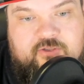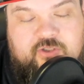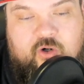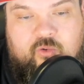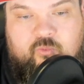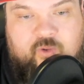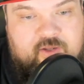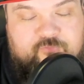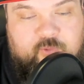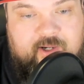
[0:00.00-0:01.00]
So what
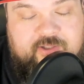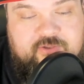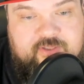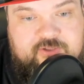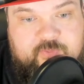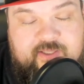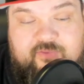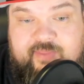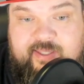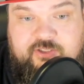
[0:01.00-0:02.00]
did the 49ers do this
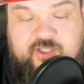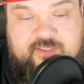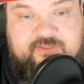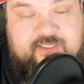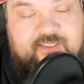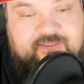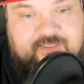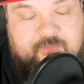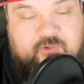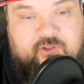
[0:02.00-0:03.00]
week? They adjusted. A
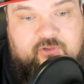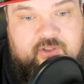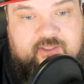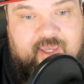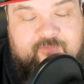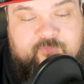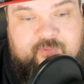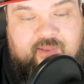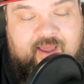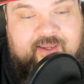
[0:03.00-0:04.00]
similar look came from
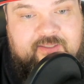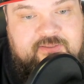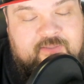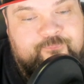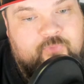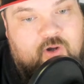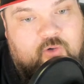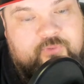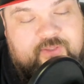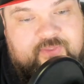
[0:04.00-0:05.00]
the Lions,
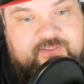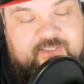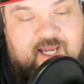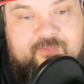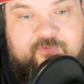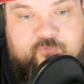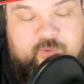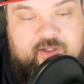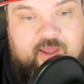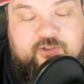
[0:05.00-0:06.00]
only this time the
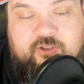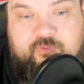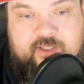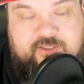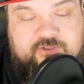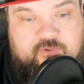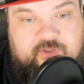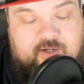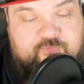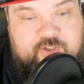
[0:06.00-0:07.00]
49ers are running zone
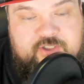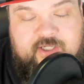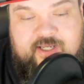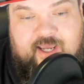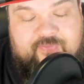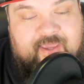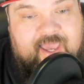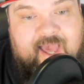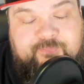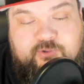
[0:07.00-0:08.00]
coverage, and they
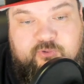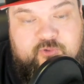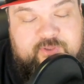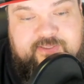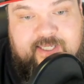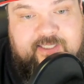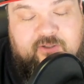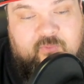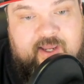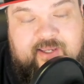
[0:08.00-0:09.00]
absolutely take
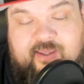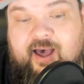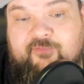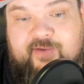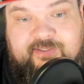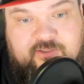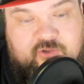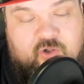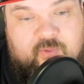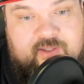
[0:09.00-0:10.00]
it away, and Goff has to
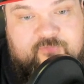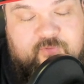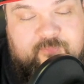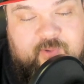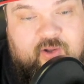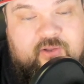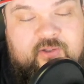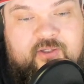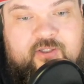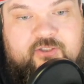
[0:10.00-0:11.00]
throw away the football.
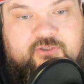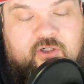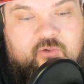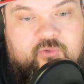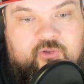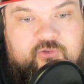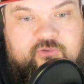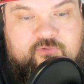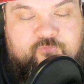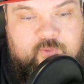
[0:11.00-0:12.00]
So
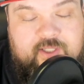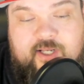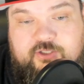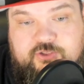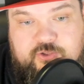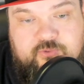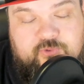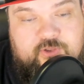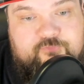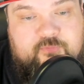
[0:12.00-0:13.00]
49ers do
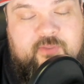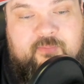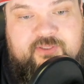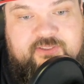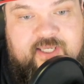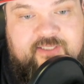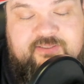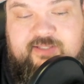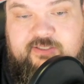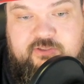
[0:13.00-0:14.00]
learn from their
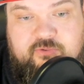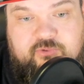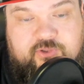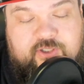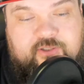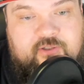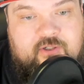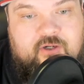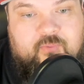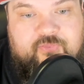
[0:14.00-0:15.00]
mistakes, and they do learn
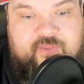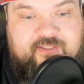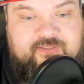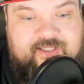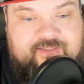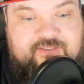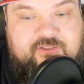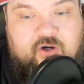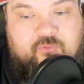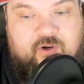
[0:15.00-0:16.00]
when things like this
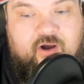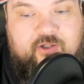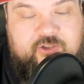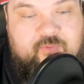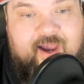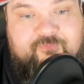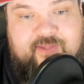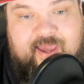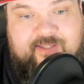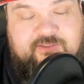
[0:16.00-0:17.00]
go wrong, you have
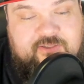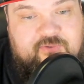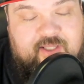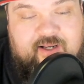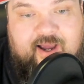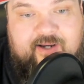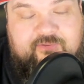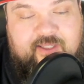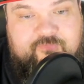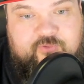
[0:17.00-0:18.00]
to execute at a
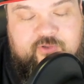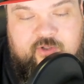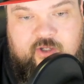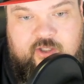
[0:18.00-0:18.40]
higher level.